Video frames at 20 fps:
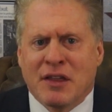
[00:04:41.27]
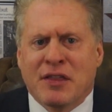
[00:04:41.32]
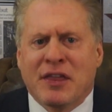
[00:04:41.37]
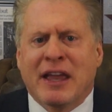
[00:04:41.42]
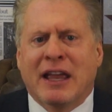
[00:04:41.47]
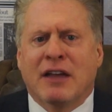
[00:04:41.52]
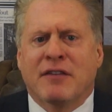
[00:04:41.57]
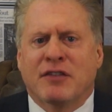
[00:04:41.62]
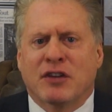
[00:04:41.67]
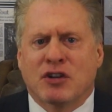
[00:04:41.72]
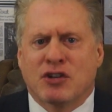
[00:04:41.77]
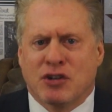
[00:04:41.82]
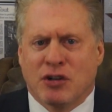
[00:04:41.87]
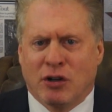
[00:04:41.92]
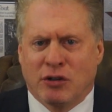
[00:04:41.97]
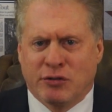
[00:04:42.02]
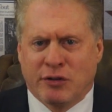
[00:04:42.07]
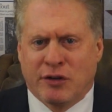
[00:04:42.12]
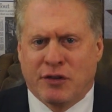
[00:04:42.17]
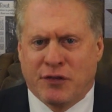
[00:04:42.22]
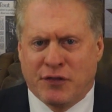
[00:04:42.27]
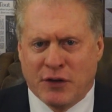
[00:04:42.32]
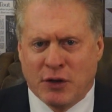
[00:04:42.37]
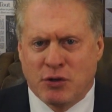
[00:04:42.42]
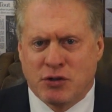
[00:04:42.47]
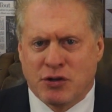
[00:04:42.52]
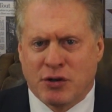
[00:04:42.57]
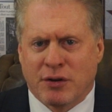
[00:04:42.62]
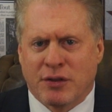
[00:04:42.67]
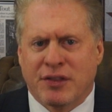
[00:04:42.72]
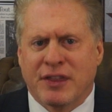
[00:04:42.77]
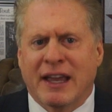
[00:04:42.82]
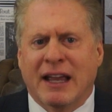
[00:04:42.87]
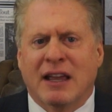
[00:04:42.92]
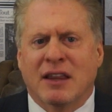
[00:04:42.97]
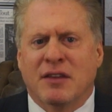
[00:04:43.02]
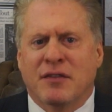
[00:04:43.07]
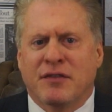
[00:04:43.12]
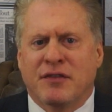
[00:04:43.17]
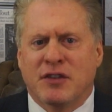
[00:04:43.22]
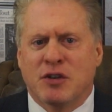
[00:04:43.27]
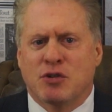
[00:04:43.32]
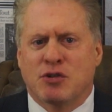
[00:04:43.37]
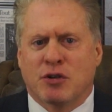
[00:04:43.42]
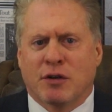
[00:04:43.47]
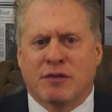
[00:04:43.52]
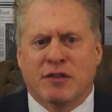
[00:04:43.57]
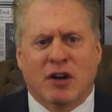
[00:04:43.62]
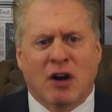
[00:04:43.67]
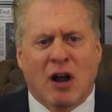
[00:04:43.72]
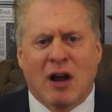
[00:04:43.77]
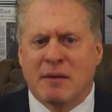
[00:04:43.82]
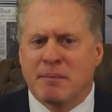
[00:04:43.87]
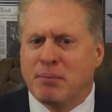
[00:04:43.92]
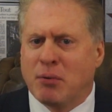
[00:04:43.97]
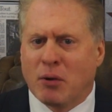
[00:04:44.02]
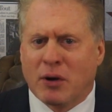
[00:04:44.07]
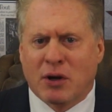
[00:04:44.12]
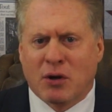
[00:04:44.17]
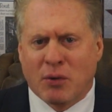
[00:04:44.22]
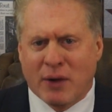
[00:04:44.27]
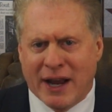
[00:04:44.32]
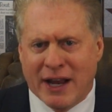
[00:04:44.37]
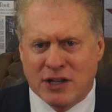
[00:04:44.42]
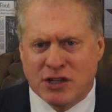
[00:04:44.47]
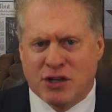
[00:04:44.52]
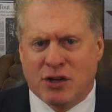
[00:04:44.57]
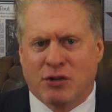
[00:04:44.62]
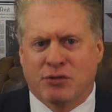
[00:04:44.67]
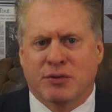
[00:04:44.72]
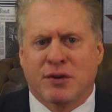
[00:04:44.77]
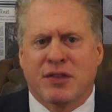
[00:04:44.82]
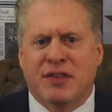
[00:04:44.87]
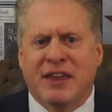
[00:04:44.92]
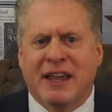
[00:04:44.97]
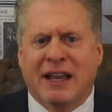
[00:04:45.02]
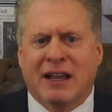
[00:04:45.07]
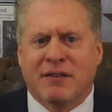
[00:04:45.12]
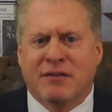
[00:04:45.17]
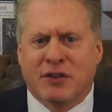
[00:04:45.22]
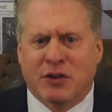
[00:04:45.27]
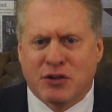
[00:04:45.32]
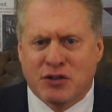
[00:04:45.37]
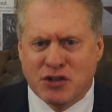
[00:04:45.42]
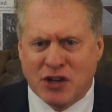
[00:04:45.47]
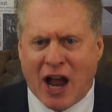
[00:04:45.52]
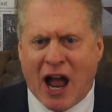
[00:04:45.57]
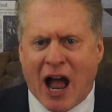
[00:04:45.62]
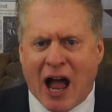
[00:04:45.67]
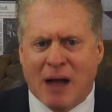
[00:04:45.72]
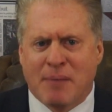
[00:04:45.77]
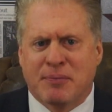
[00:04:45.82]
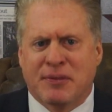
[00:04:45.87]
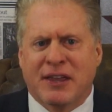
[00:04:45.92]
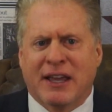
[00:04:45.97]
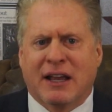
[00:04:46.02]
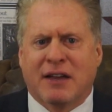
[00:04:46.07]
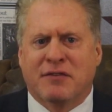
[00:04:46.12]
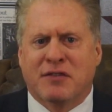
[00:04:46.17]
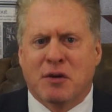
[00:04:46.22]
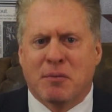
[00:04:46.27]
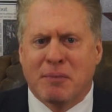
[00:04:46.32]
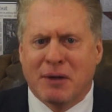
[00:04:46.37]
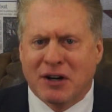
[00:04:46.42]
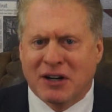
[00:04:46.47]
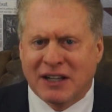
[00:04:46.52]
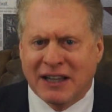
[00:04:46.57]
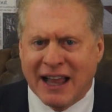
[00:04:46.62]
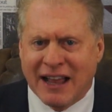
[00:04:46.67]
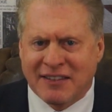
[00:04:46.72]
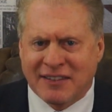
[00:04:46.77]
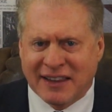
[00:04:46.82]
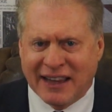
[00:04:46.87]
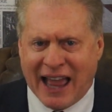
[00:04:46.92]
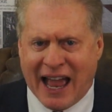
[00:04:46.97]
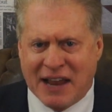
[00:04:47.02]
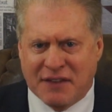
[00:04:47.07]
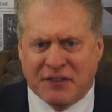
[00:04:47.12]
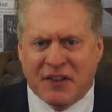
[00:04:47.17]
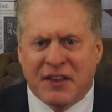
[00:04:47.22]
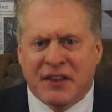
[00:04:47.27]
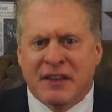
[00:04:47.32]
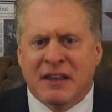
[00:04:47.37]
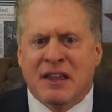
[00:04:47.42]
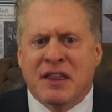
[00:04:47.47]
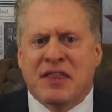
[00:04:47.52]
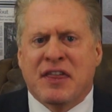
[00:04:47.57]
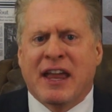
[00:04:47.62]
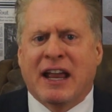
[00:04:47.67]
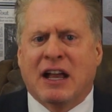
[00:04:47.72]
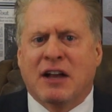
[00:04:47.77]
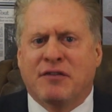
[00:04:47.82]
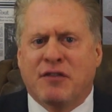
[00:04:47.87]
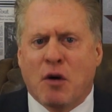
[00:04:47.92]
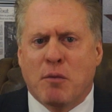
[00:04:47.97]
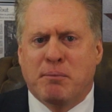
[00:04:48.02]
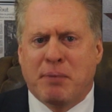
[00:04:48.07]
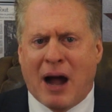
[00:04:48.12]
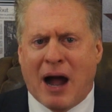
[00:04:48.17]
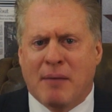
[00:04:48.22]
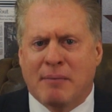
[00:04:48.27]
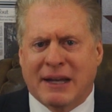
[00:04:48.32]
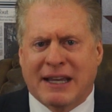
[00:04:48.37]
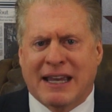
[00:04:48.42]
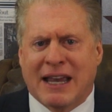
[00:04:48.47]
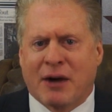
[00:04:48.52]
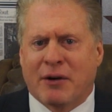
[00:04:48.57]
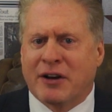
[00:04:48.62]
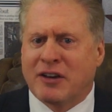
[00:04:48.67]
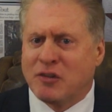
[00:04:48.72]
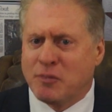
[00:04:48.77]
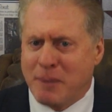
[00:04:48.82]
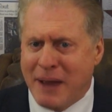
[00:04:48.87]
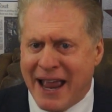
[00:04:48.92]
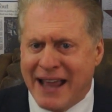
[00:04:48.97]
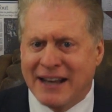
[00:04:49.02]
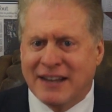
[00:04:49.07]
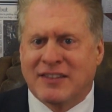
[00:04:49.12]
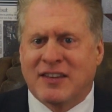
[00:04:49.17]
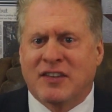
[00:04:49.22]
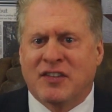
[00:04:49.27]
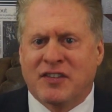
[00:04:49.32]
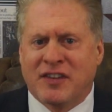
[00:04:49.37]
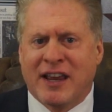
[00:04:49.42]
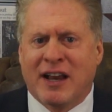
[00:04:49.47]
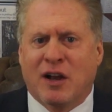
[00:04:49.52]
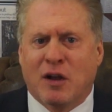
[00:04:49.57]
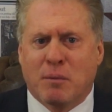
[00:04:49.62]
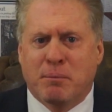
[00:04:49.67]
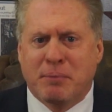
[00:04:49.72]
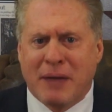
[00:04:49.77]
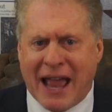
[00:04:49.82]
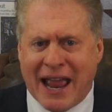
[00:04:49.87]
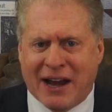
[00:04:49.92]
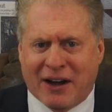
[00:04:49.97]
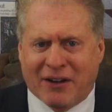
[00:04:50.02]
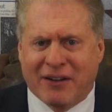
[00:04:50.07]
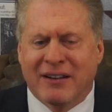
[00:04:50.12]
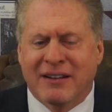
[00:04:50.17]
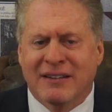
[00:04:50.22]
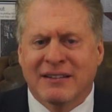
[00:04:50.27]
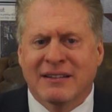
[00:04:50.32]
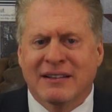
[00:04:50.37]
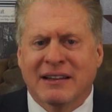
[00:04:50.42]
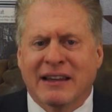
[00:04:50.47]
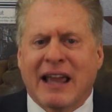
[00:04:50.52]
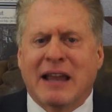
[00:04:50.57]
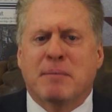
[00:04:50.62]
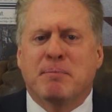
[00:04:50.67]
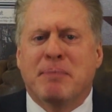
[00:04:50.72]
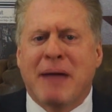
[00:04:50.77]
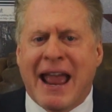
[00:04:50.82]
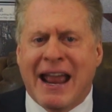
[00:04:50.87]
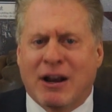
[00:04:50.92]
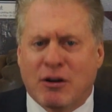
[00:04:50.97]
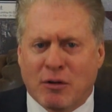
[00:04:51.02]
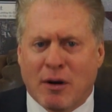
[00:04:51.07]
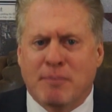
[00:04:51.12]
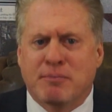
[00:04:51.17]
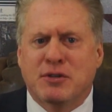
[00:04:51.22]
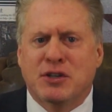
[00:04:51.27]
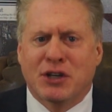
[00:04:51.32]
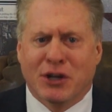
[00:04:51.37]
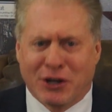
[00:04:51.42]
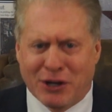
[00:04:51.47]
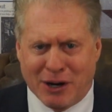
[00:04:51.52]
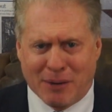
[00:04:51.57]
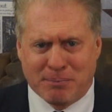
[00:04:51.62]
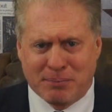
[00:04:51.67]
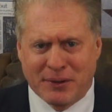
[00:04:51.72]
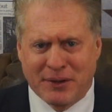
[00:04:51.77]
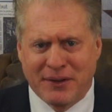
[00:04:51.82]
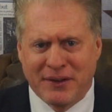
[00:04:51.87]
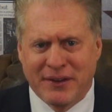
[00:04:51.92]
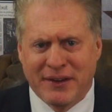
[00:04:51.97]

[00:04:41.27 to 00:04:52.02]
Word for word: Think of your children's future. Think of the future of your unborn grandchildren. Think of your job. Think of your middle-class life. Think of Obamacare expanded to single-payer like bankrupt Europe.